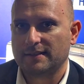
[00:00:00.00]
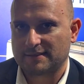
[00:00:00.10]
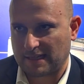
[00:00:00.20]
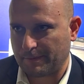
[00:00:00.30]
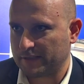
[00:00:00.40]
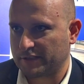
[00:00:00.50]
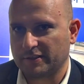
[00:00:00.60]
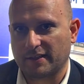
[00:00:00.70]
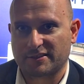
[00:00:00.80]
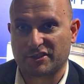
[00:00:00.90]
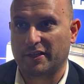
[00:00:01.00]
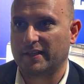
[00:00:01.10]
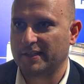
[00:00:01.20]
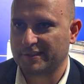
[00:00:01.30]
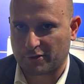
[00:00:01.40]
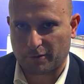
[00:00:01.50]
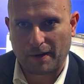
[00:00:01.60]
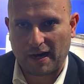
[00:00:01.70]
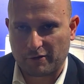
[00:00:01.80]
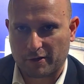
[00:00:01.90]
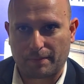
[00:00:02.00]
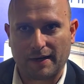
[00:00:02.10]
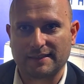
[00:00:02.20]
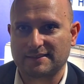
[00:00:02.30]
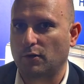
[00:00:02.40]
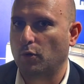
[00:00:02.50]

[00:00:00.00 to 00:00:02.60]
cement industry, hydropower plants,